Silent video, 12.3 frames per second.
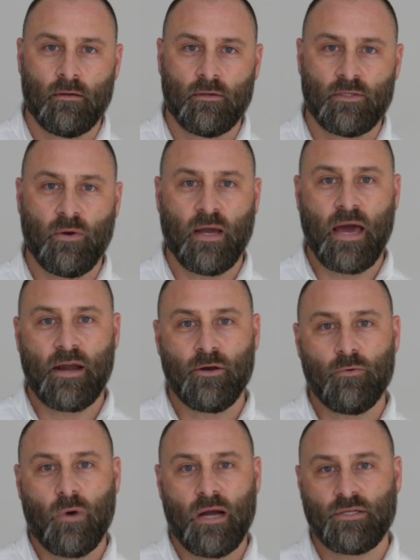So I got a
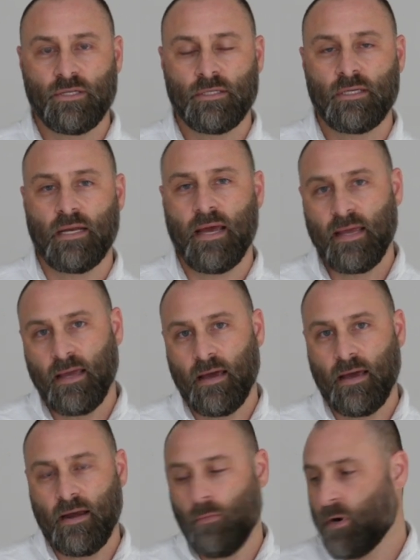new watch in today
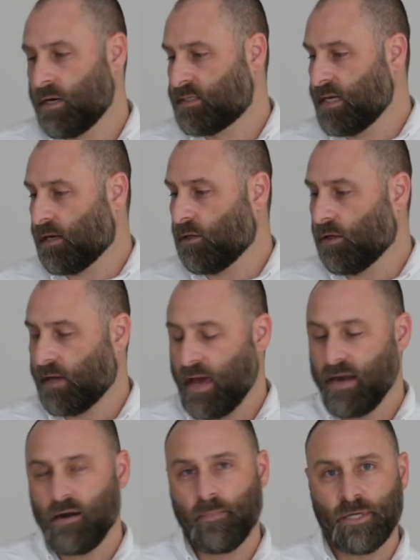and I wanted to take a look
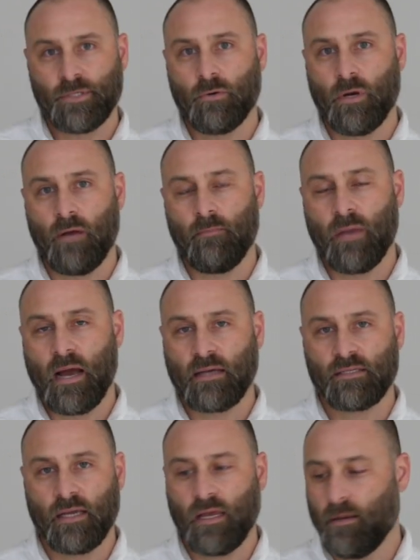at it. I'm going to do an
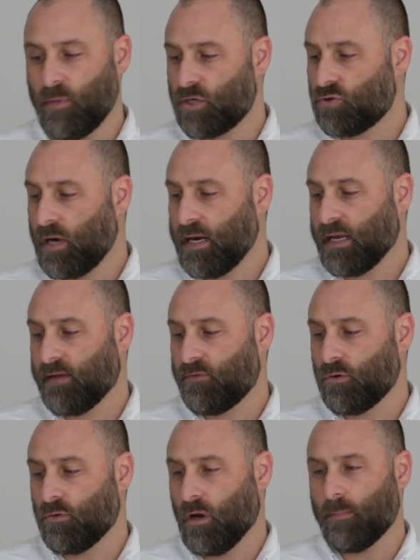unboxing and I'm going to try to give
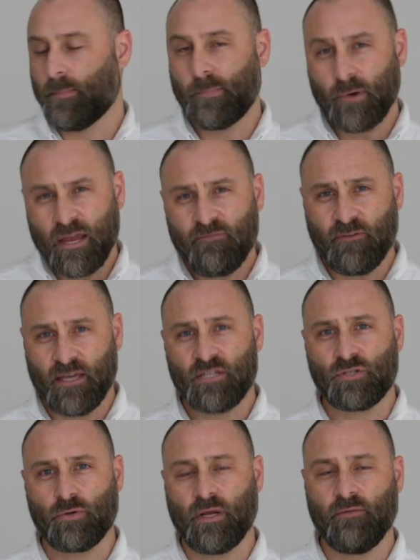you a brief
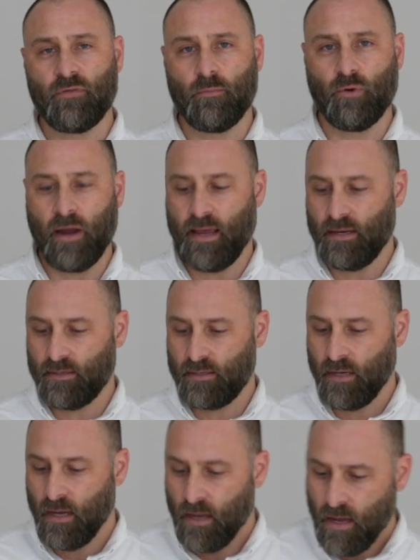history of the brand.
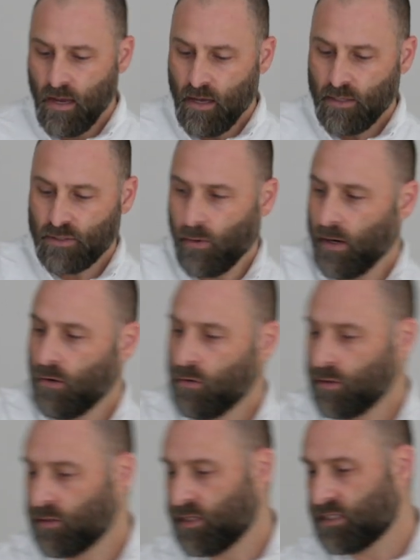So I
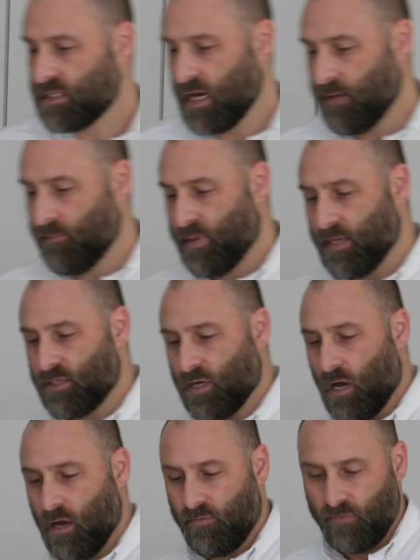ordered this timepiece
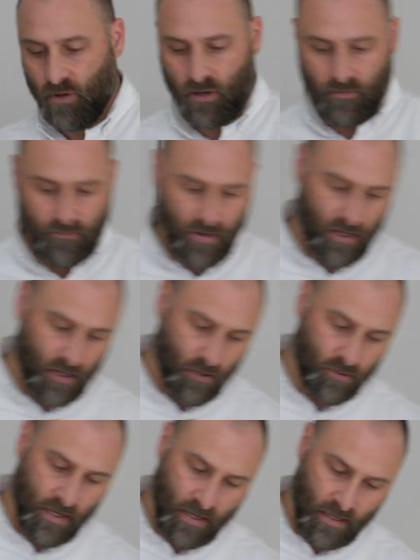off of
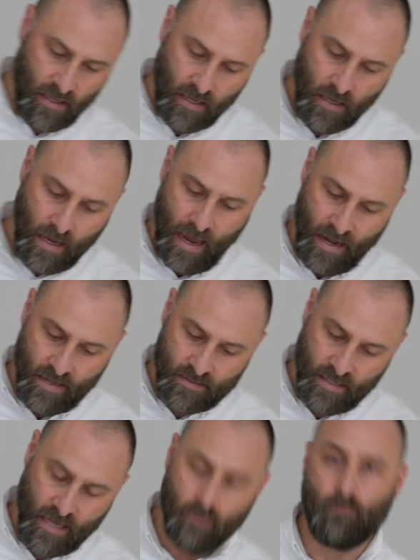Hodinkee and
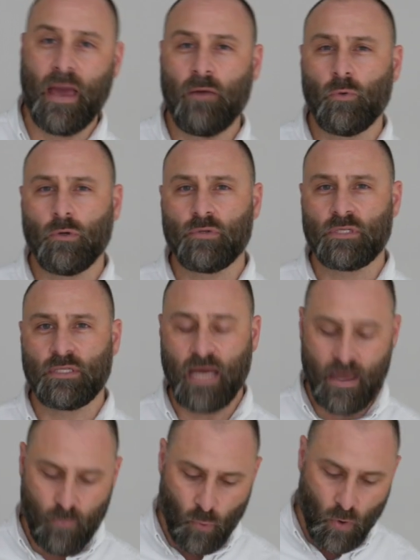it's a Benrus
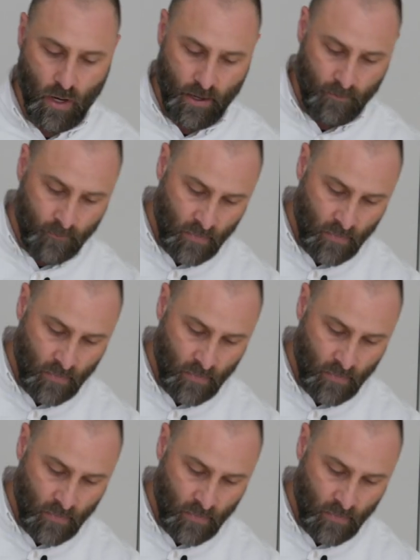Type 1.